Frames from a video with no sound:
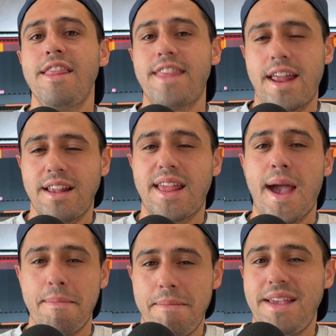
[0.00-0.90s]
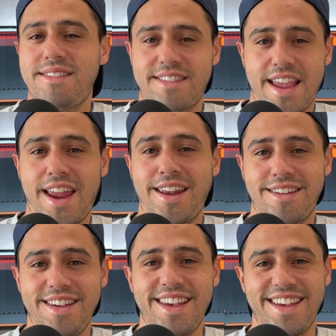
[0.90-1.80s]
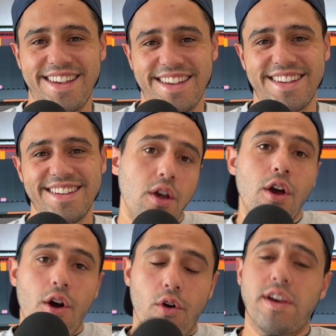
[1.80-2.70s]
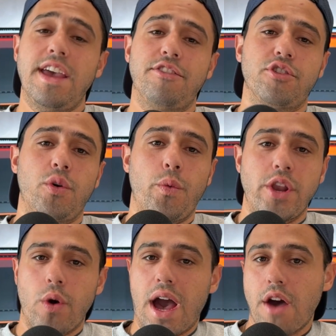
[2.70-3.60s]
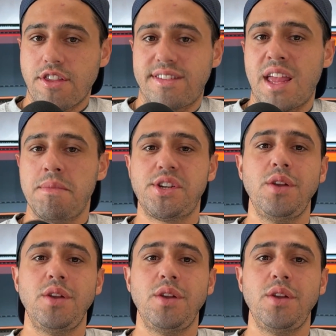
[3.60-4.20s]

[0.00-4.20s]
that kept me sane. Okay, so we know how the state machine